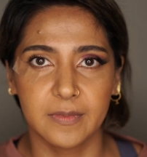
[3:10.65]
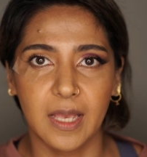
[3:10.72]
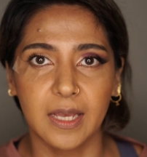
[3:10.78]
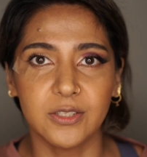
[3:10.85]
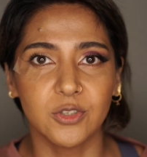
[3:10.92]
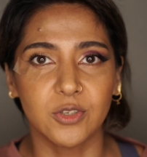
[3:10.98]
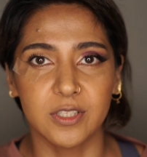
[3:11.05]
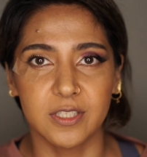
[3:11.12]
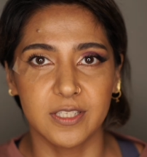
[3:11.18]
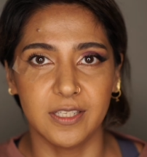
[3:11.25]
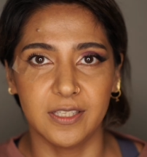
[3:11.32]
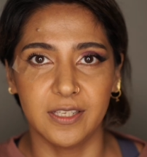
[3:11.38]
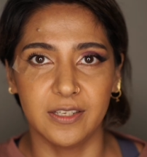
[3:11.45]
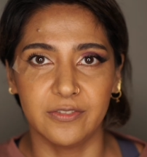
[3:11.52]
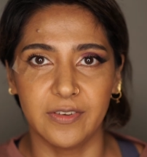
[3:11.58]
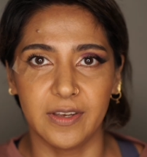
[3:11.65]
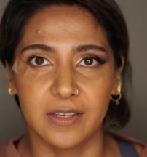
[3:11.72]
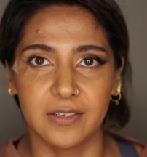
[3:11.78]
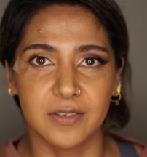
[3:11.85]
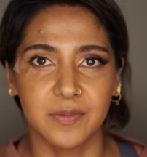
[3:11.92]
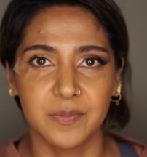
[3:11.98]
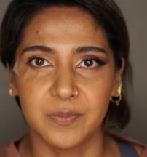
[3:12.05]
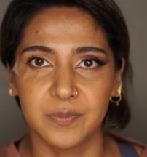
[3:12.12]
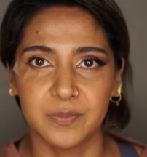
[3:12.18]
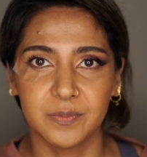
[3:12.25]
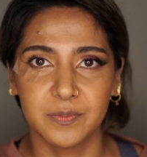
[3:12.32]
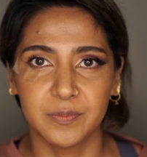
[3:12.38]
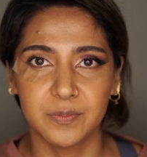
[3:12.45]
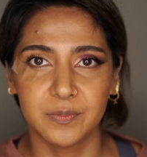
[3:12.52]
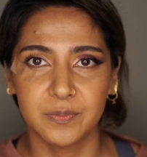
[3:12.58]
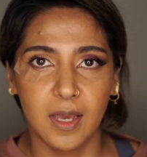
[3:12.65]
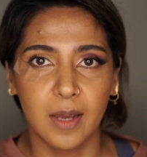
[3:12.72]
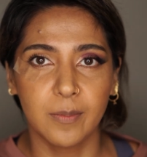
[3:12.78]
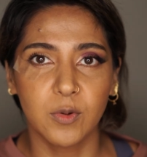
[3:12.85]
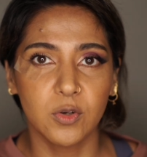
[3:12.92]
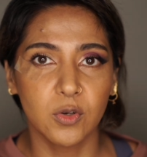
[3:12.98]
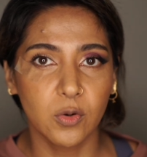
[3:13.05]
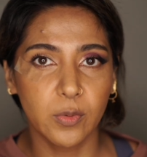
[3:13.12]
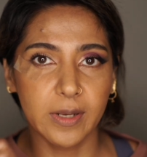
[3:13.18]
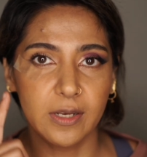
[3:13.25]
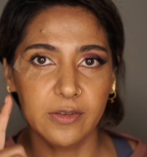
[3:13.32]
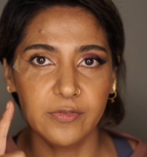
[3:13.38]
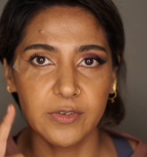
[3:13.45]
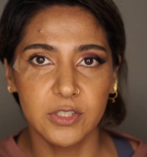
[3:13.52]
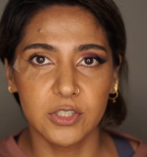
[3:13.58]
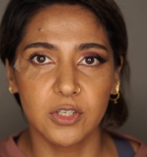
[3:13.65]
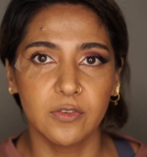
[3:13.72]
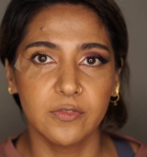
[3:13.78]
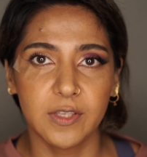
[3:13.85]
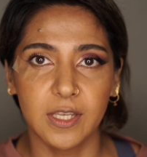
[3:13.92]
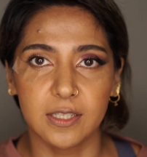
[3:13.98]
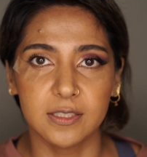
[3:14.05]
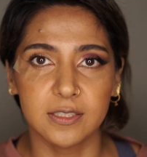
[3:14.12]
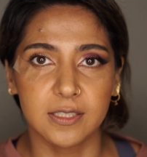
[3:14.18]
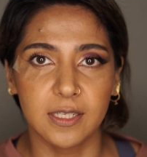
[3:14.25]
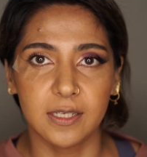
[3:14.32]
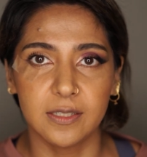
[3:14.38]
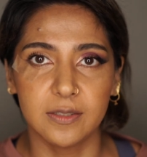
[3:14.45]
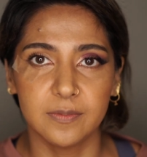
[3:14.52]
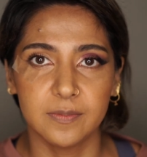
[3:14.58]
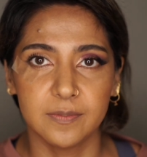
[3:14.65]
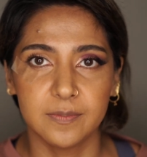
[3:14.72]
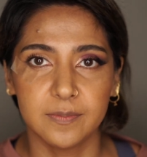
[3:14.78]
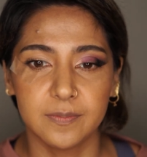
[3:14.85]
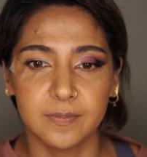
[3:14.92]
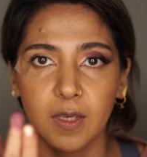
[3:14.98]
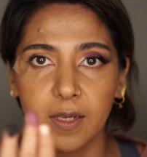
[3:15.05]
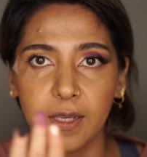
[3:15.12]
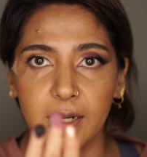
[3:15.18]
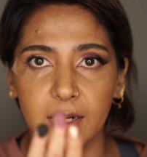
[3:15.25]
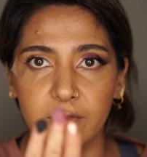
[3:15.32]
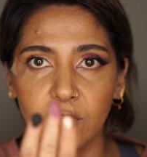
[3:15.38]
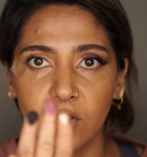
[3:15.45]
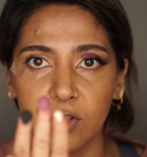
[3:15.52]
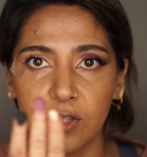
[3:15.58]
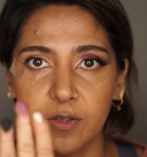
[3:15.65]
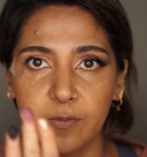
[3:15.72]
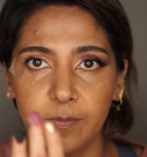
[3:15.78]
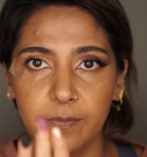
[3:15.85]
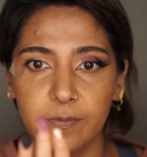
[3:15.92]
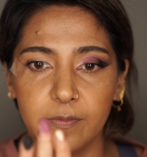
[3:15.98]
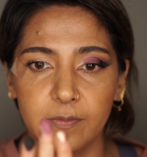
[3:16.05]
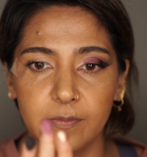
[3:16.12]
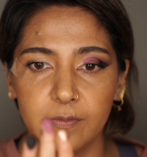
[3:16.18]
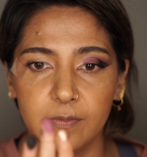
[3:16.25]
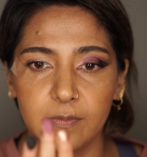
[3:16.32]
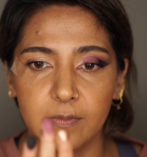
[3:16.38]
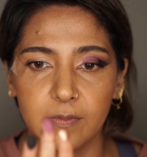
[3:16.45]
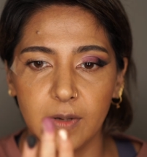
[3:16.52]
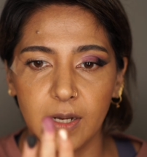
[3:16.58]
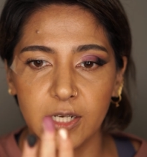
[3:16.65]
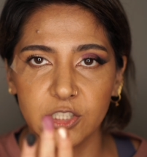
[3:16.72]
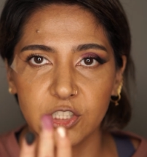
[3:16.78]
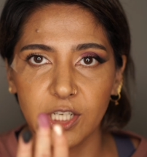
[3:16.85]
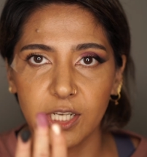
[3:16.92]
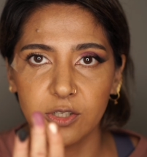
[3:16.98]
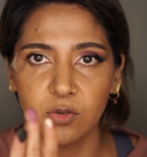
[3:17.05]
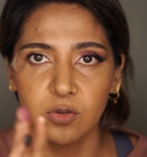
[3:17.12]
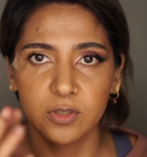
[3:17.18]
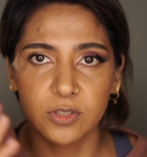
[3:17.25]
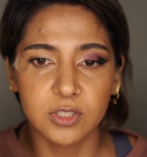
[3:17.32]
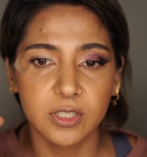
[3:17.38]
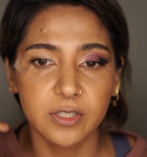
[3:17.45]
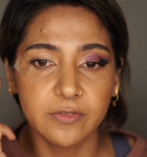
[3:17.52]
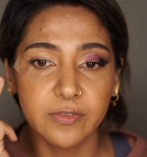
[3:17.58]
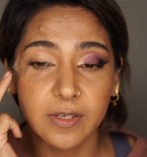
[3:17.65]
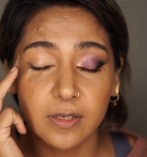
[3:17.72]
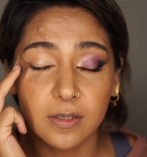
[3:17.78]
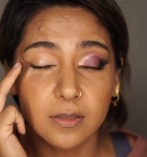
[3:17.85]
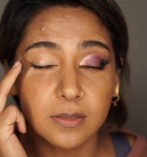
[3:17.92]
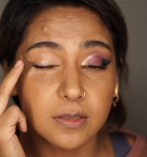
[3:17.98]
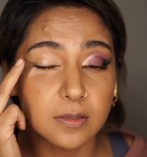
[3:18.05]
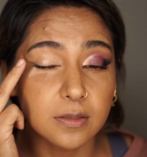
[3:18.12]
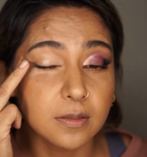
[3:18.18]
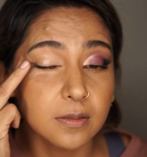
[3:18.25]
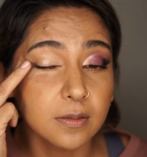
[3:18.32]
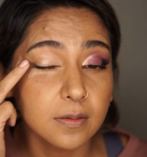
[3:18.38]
and you can see the effect. I'm going to quickly finish off the other side. Again, I've got the eyeshadow on 3 fingers.